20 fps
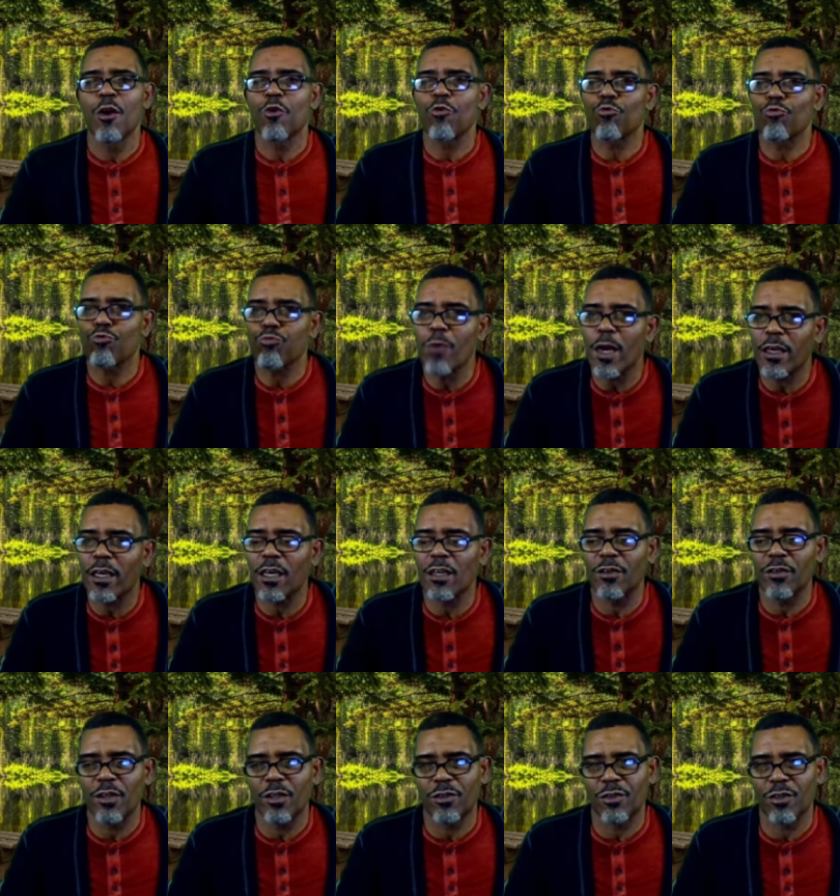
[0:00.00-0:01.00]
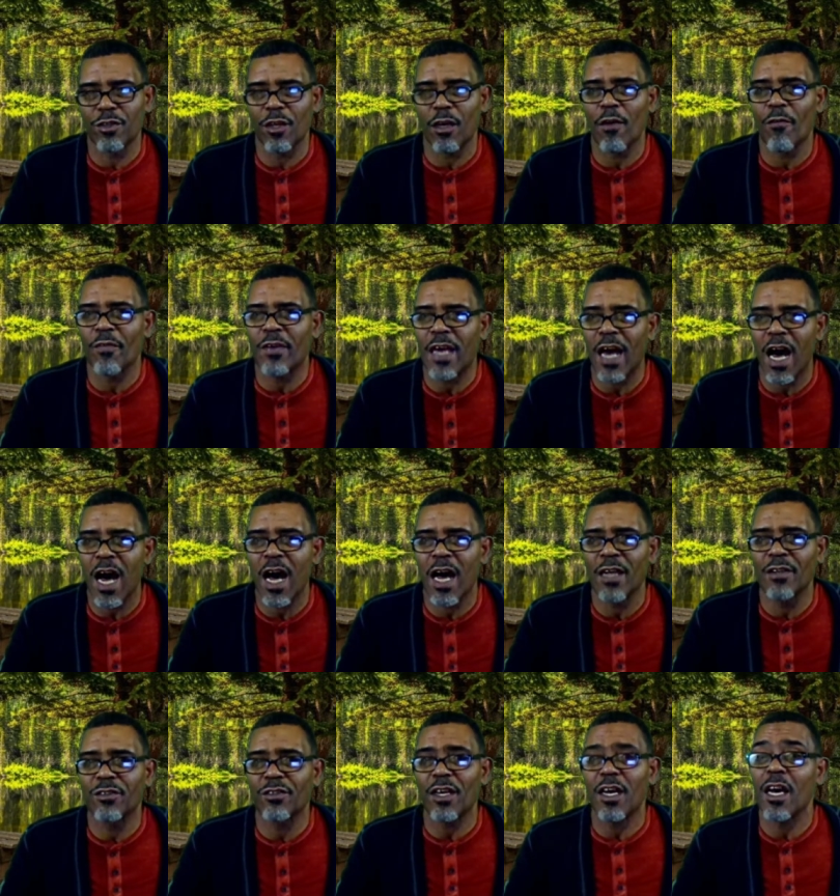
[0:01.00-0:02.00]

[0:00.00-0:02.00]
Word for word: recognition of God's